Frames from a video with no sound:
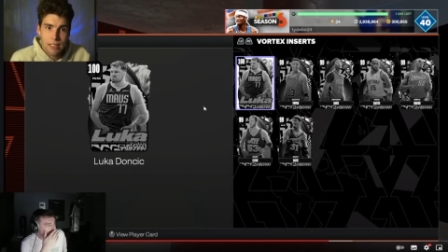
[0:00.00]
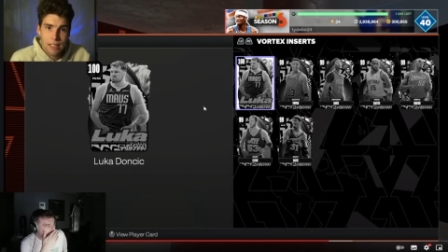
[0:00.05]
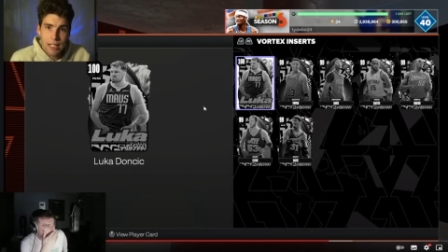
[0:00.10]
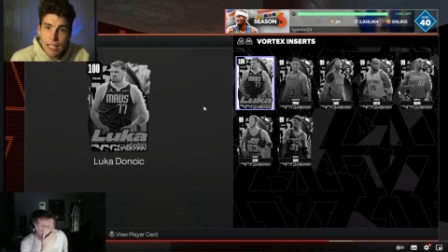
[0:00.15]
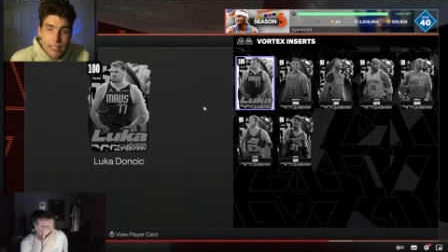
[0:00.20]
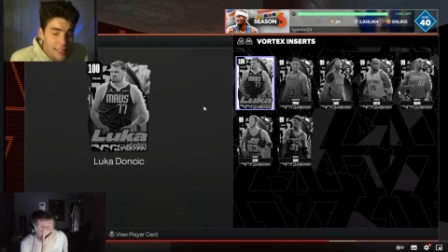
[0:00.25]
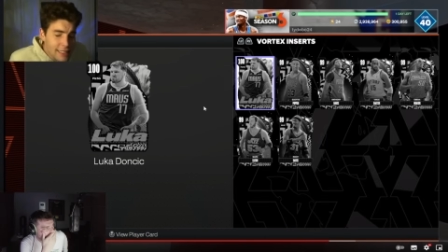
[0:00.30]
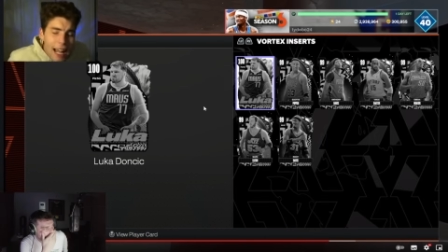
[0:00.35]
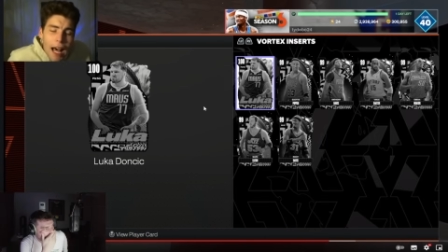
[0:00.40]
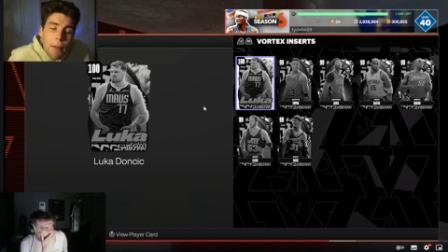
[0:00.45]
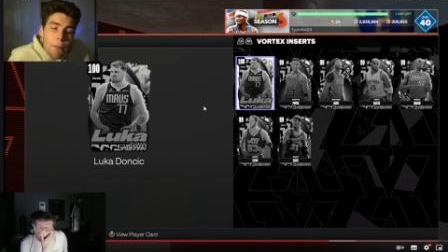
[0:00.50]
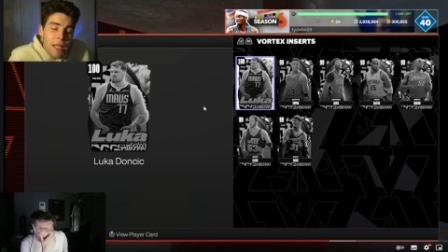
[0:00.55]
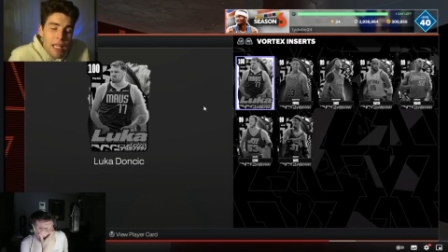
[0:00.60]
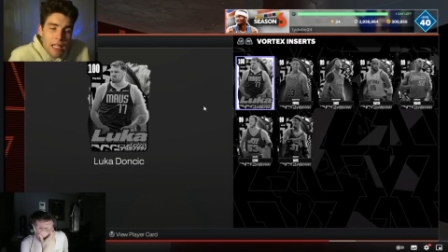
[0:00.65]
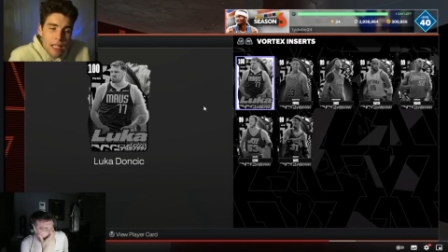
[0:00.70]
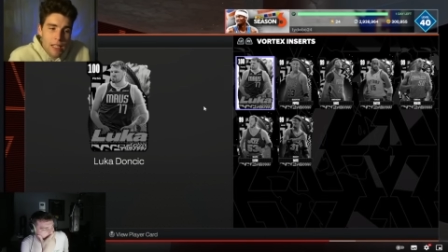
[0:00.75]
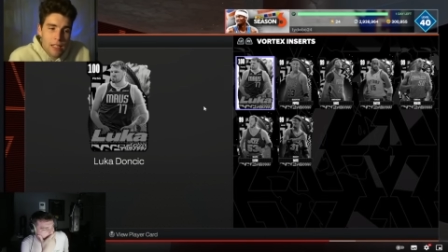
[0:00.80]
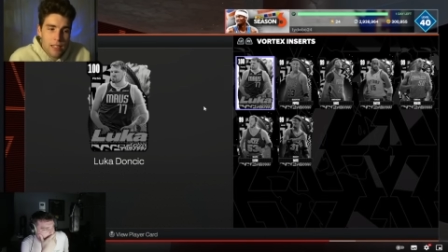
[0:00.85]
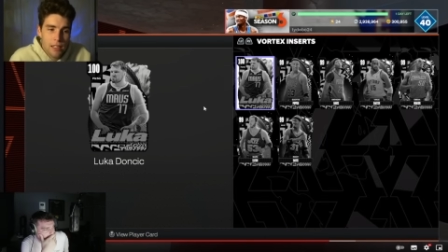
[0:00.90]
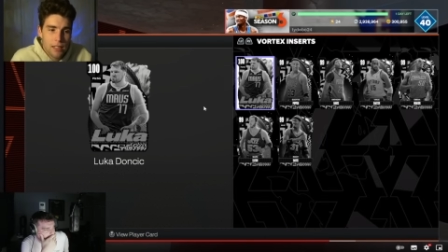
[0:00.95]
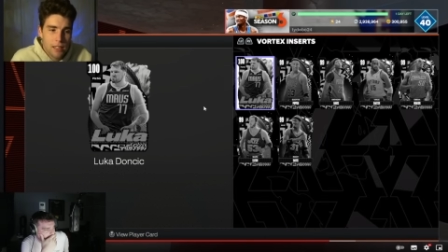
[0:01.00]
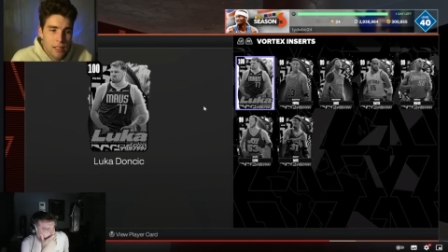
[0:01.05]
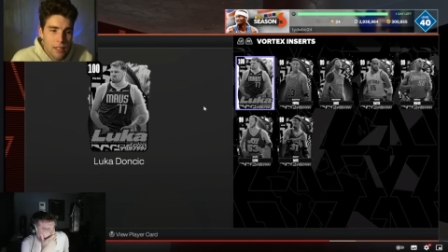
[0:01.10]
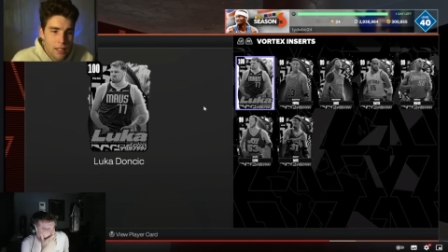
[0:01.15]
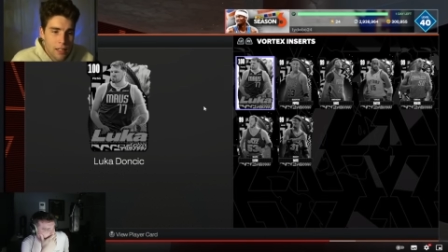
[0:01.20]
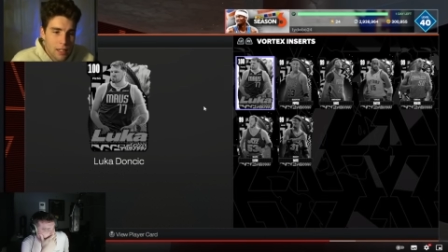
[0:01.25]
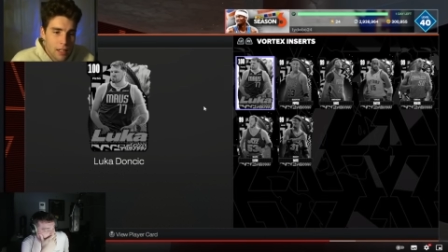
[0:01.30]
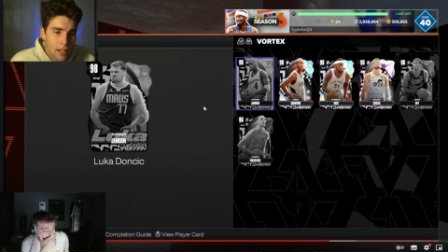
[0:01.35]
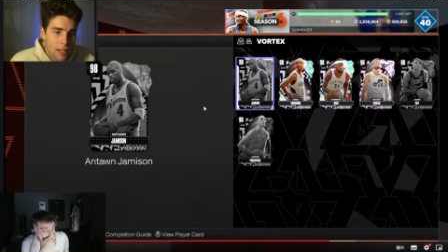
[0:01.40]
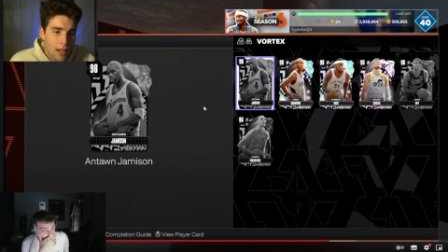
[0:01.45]
It's not me.
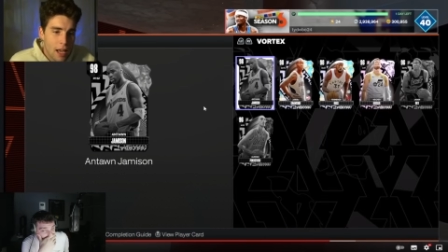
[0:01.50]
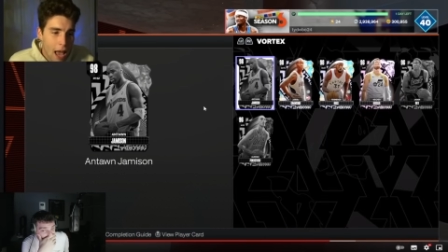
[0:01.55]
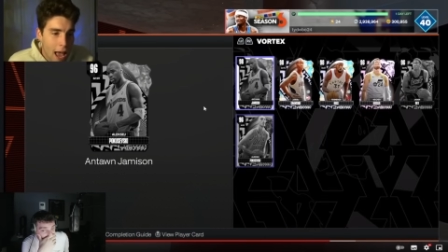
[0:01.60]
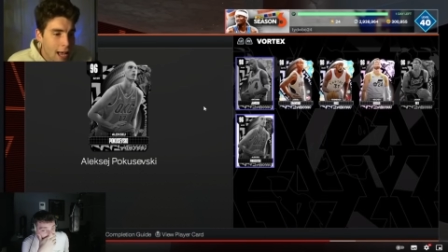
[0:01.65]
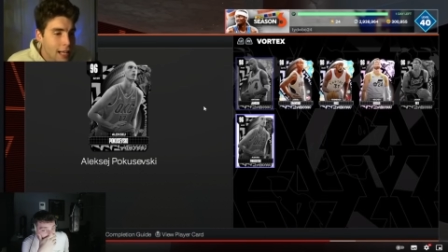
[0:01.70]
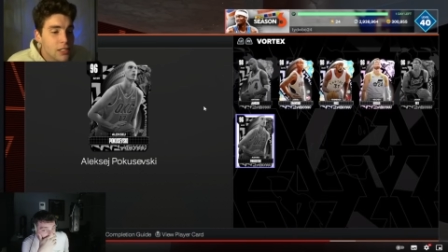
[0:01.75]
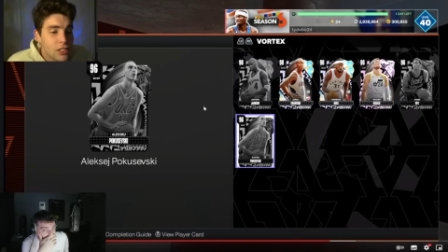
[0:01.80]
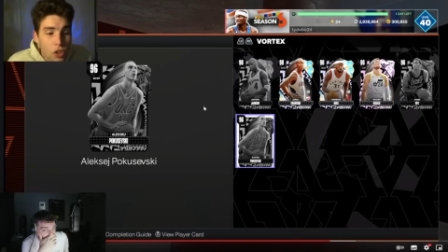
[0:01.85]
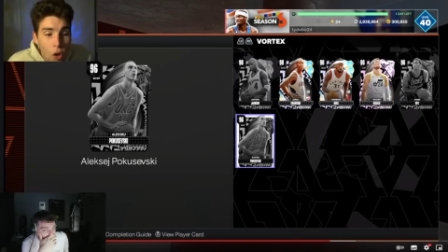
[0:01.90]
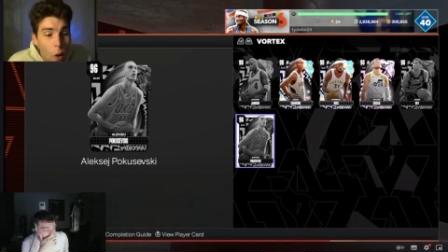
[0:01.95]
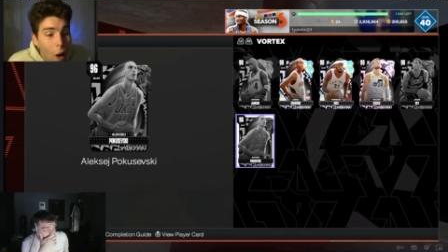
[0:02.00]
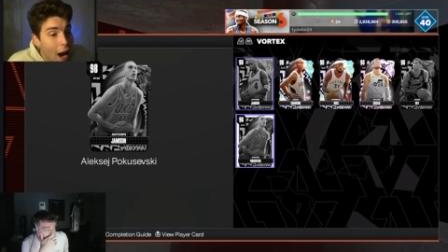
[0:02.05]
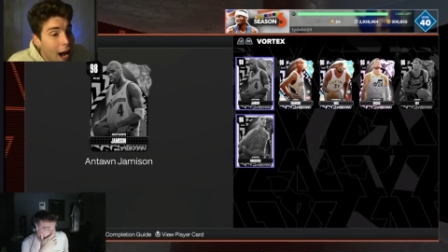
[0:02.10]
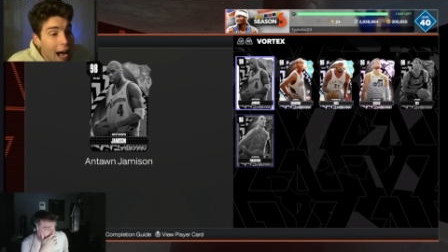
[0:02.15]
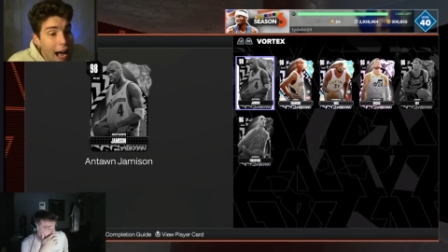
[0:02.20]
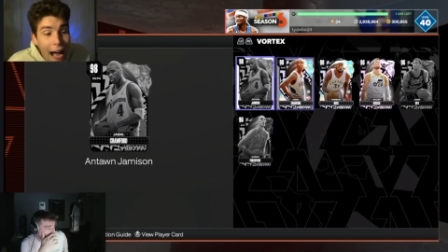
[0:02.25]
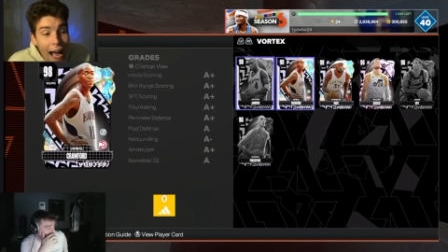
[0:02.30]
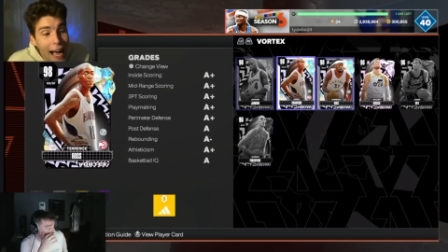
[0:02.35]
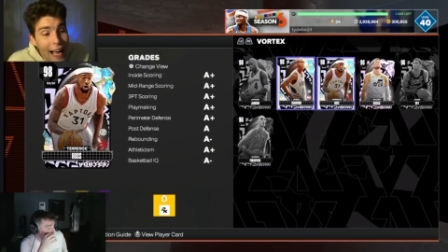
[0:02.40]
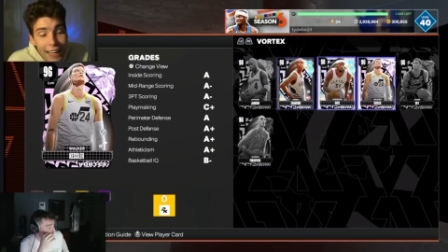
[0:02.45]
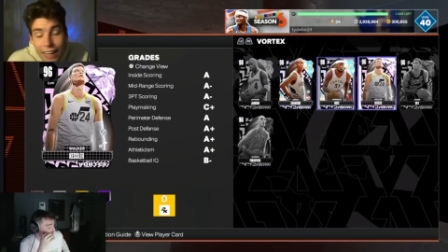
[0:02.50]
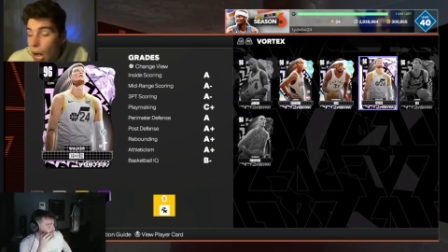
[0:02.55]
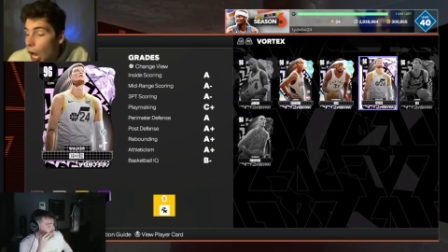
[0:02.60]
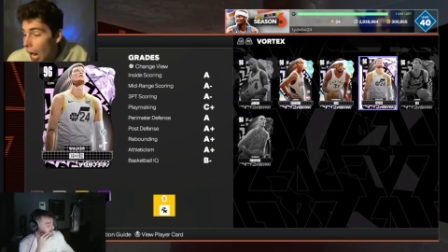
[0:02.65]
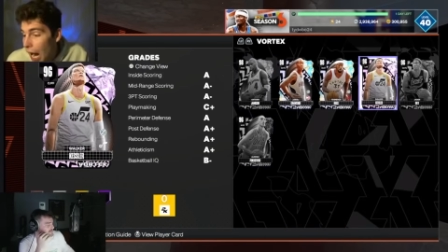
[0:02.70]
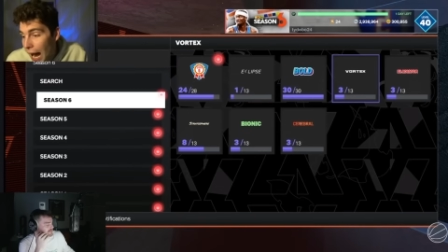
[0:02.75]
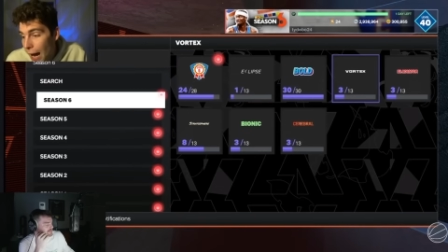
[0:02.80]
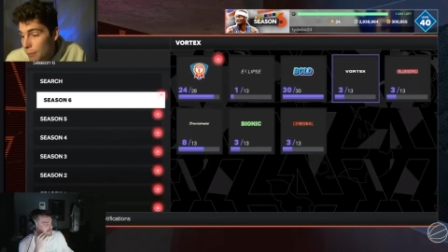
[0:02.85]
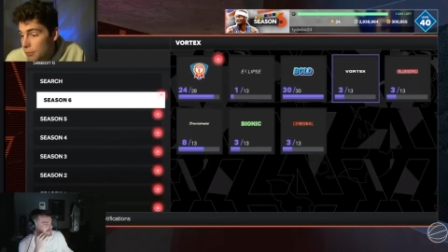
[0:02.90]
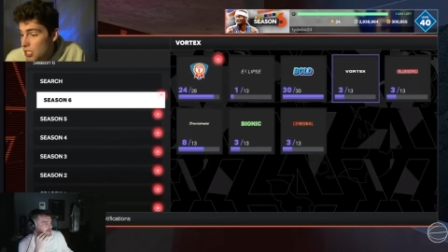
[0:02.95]
And so I know.
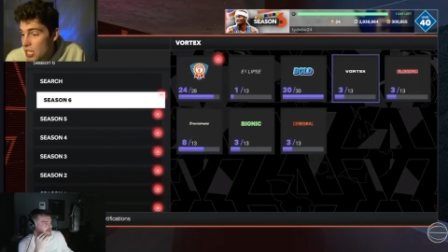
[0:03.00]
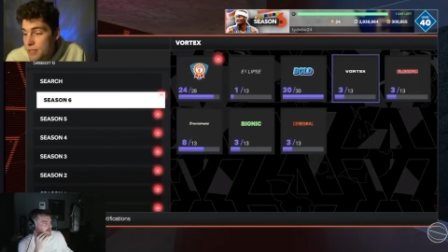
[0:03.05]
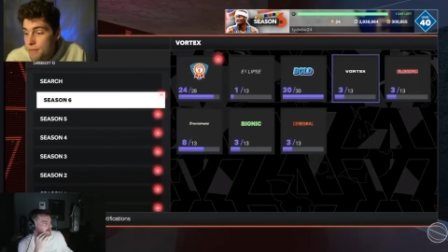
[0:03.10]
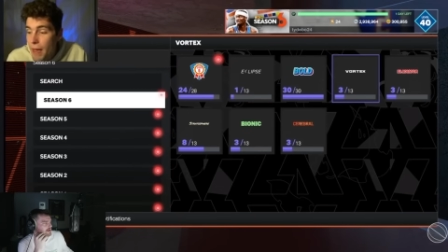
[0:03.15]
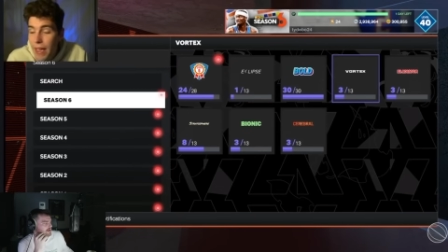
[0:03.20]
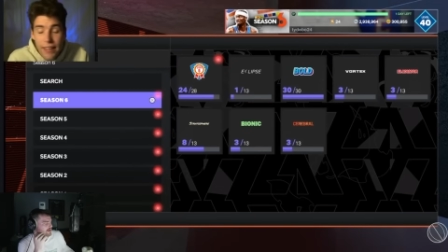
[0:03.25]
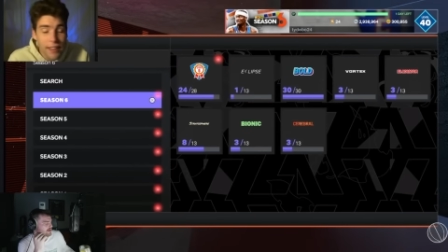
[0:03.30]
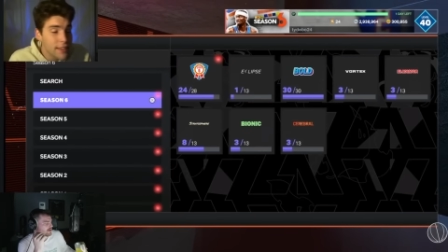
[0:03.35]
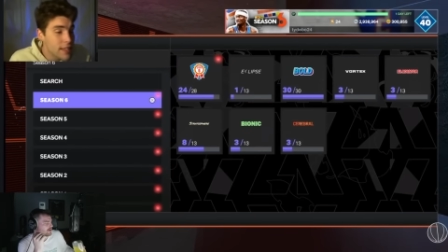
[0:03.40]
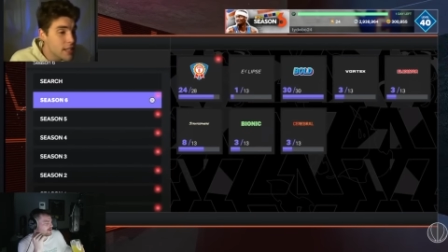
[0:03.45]
I'm just making